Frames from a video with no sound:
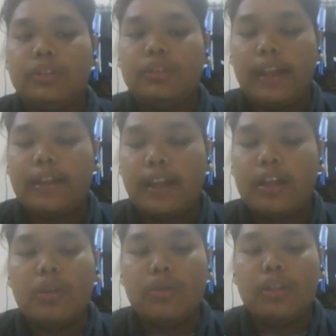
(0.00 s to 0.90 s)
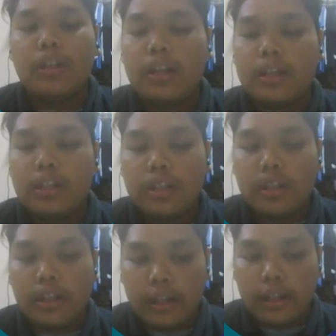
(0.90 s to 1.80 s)
and then using a
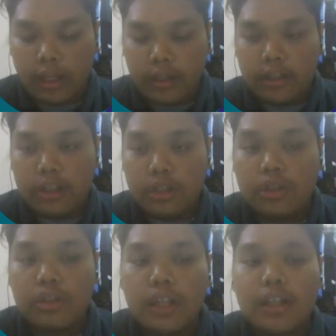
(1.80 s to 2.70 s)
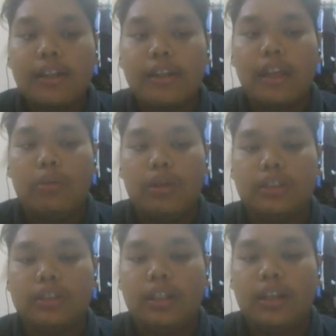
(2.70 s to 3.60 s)
neural
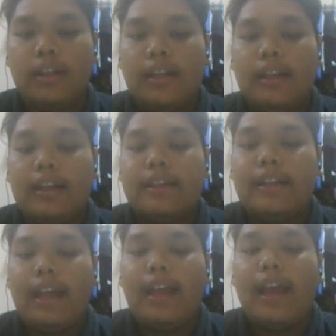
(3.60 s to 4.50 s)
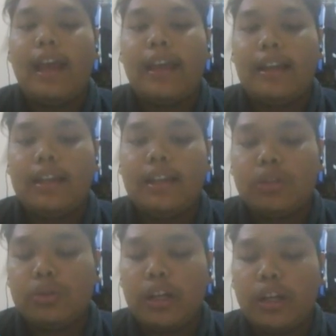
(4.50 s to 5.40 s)
networks. The AI can learn
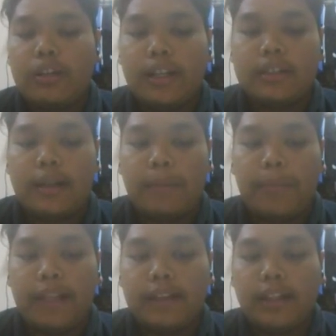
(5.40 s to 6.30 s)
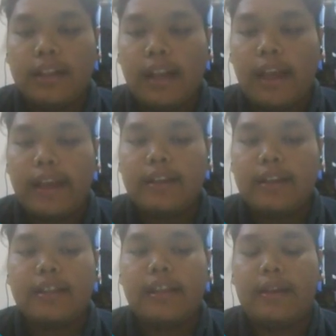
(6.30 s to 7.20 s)
to recognize a pattern
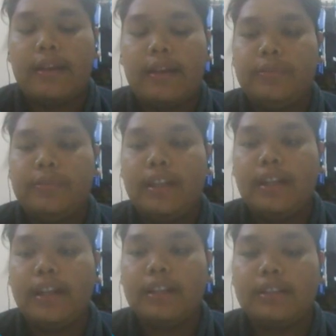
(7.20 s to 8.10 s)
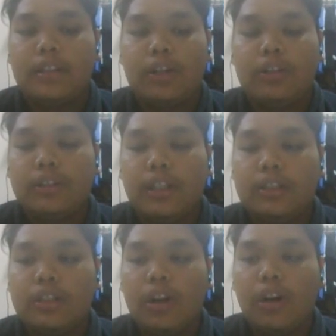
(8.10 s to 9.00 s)
and can generate the
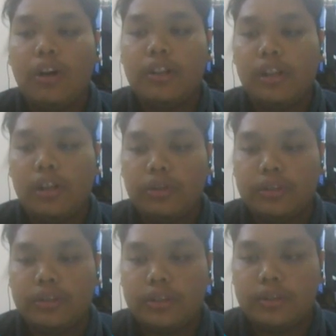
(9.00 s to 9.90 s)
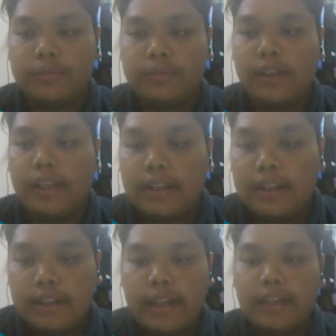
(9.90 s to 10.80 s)
content on its own.
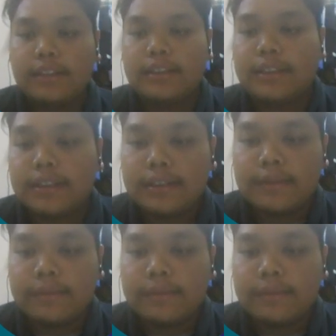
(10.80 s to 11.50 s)
Next.